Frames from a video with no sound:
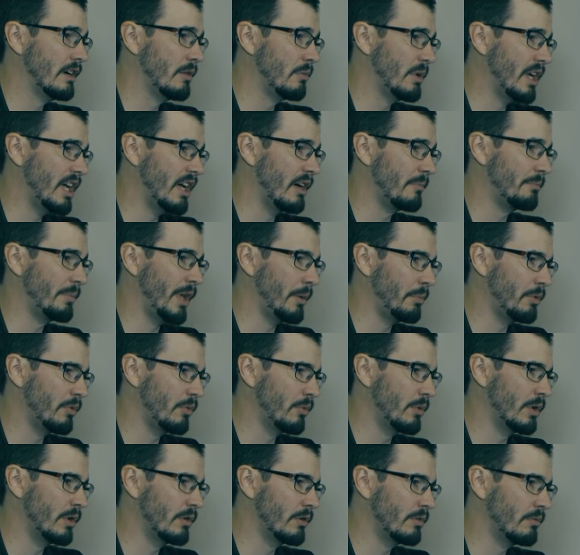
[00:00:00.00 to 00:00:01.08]
oh wow, people
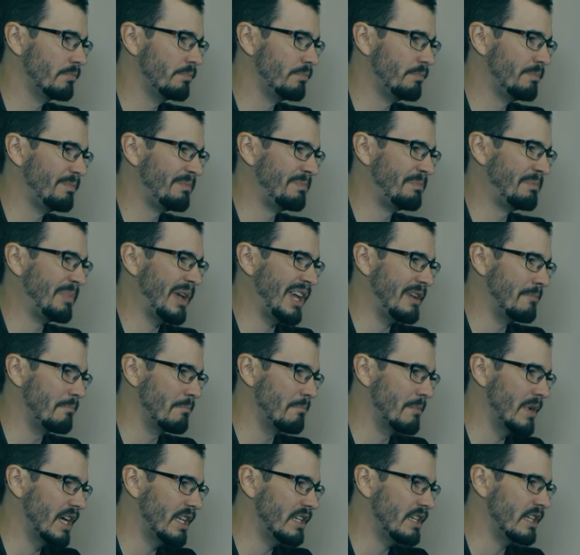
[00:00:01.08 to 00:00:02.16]
will pay
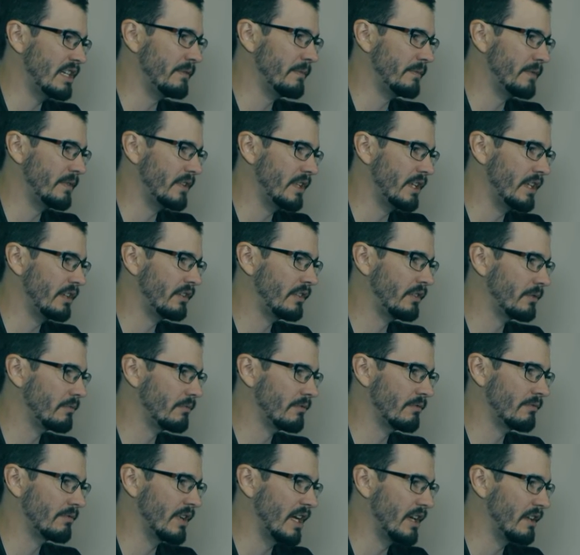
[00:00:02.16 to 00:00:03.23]
money for this
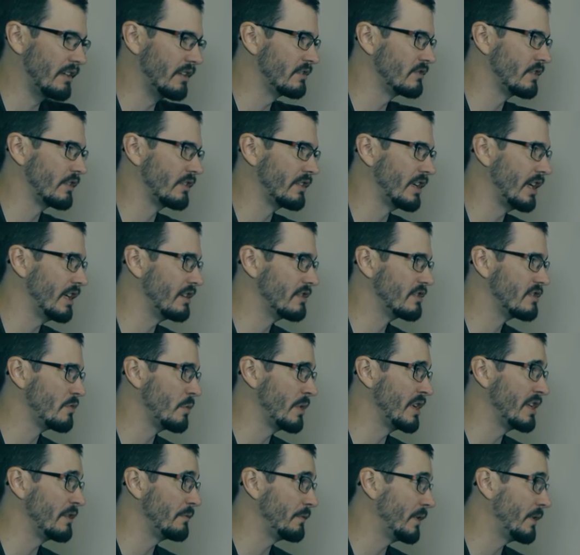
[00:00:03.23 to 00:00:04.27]
rather than just get 20